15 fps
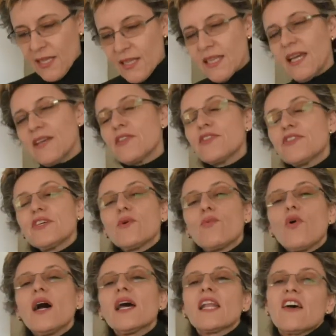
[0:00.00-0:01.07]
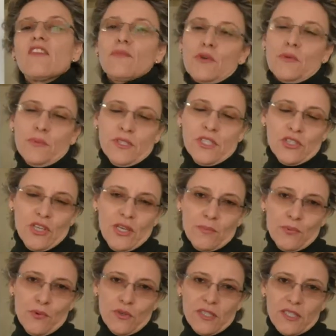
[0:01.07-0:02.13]
The other thing, why life purpose is so
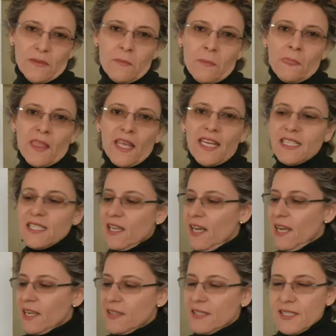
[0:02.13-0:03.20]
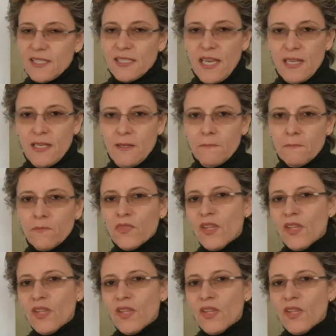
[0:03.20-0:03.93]
important, it's like the sun.